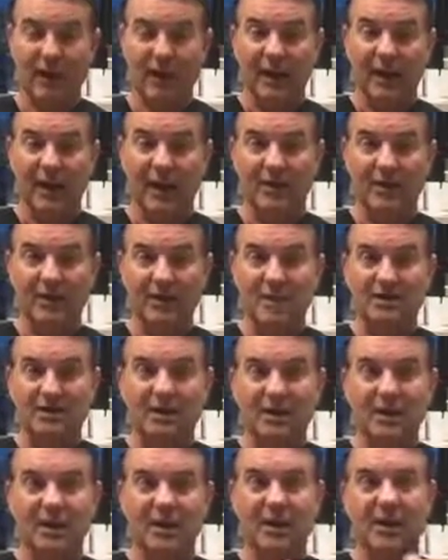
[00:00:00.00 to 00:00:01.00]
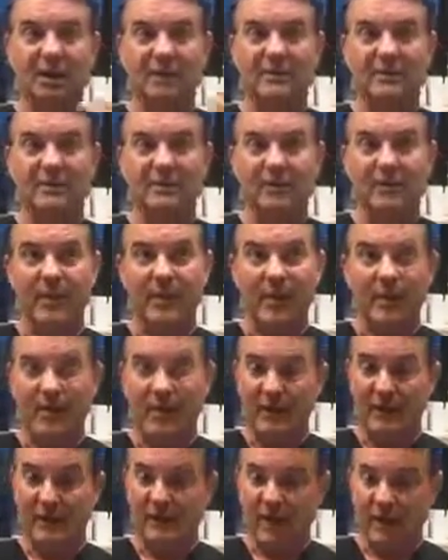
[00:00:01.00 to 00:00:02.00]
And usually it's better
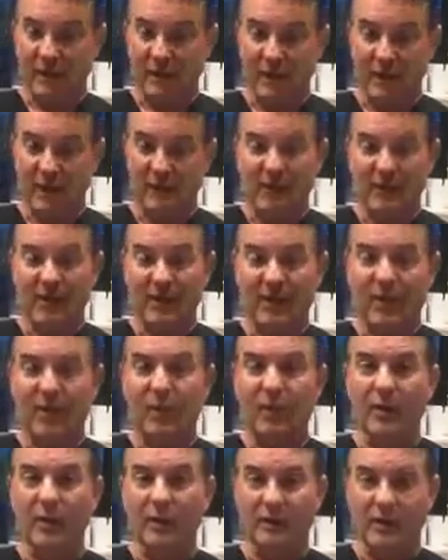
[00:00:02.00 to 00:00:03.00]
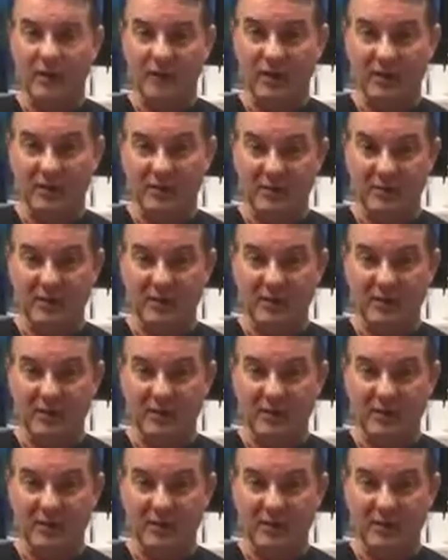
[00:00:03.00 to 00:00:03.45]
after you eat, depending on where they are.